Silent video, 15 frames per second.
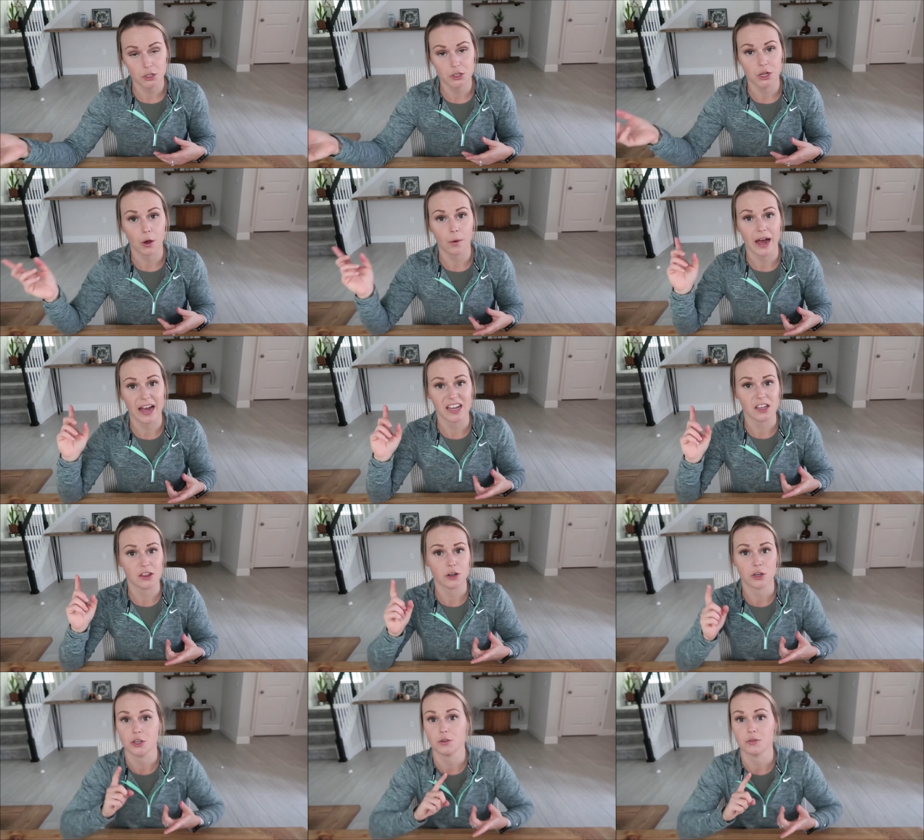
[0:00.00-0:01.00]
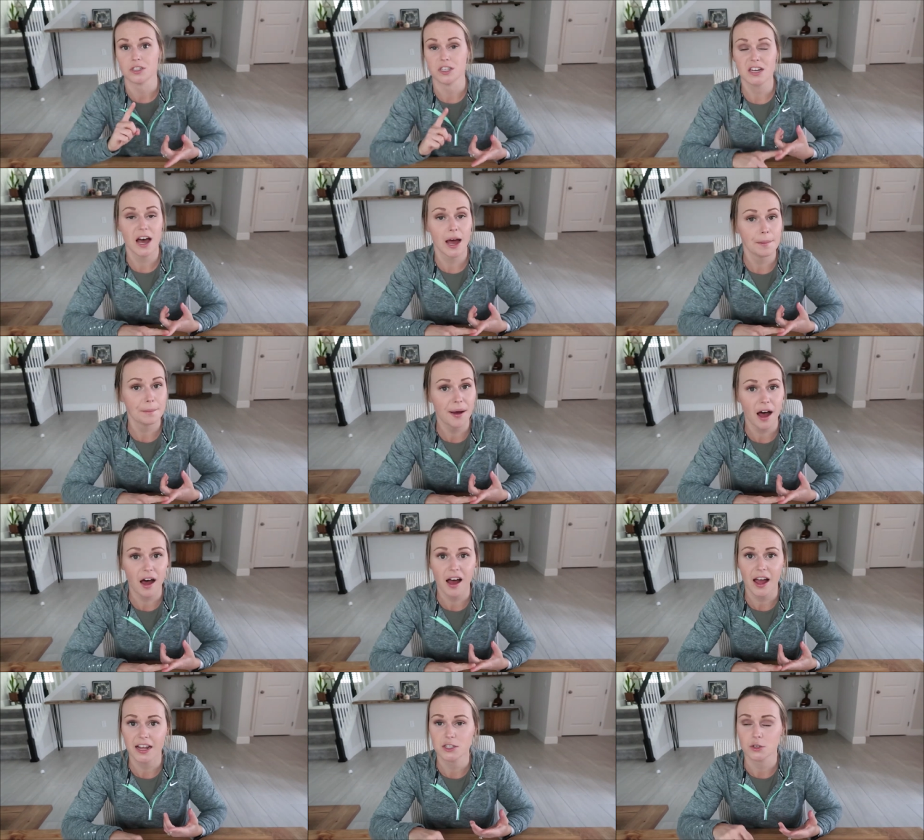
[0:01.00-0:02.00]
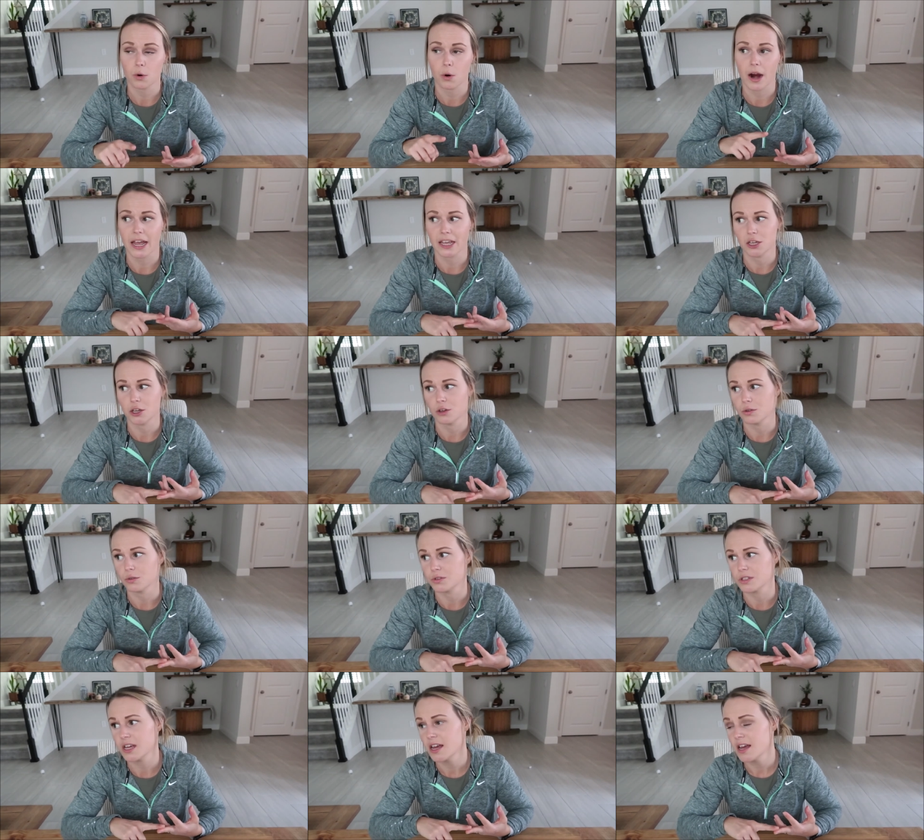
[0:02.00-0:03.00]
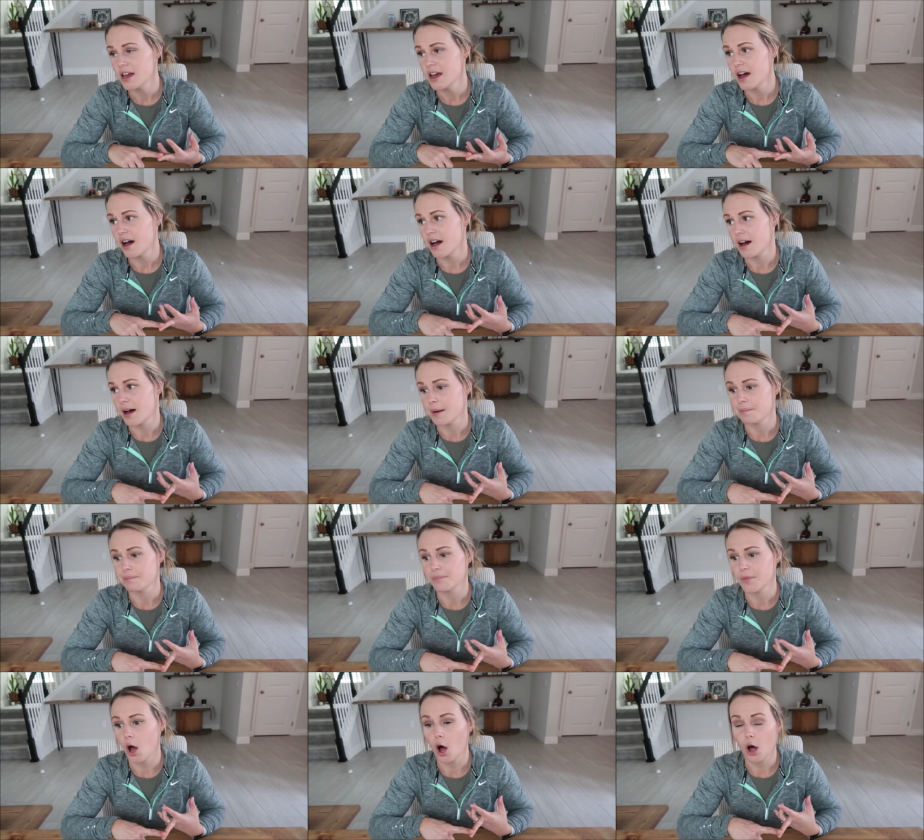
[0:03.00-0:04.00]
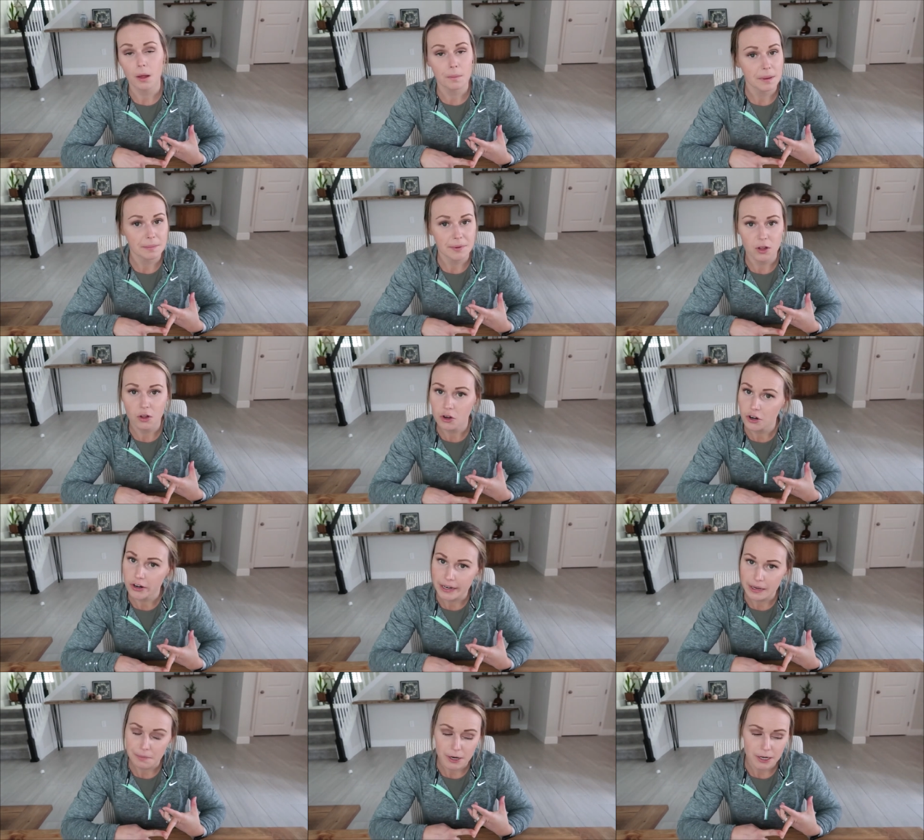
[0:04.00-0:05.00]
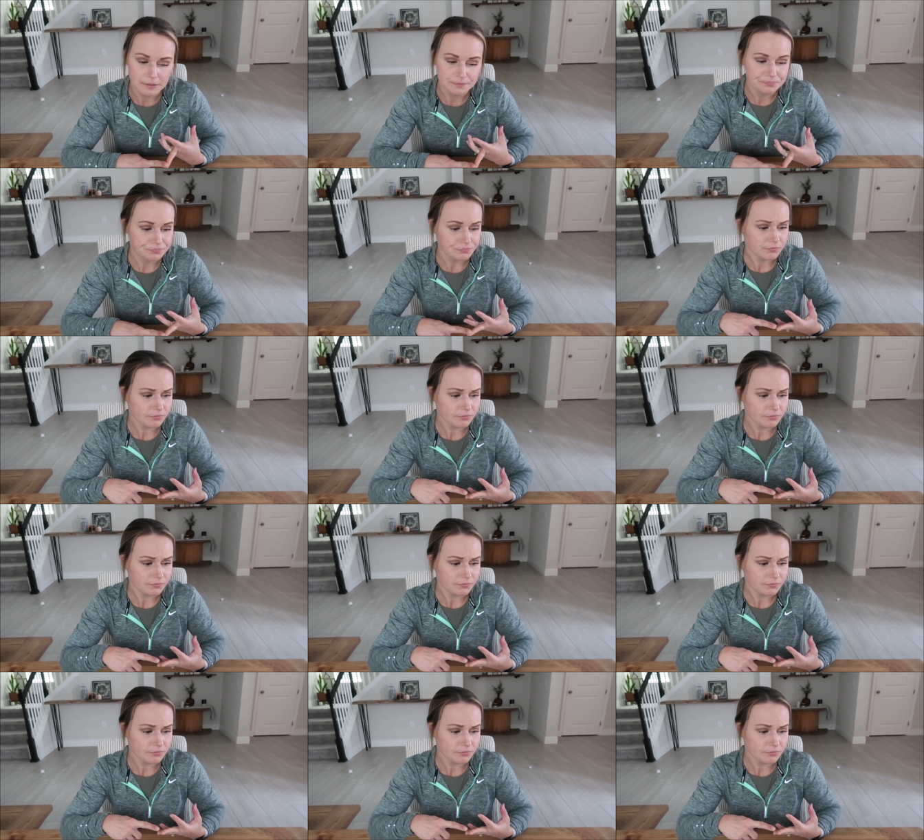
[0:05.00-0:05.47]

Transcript: So I either use Nutpods or I use um, almond milk creamer.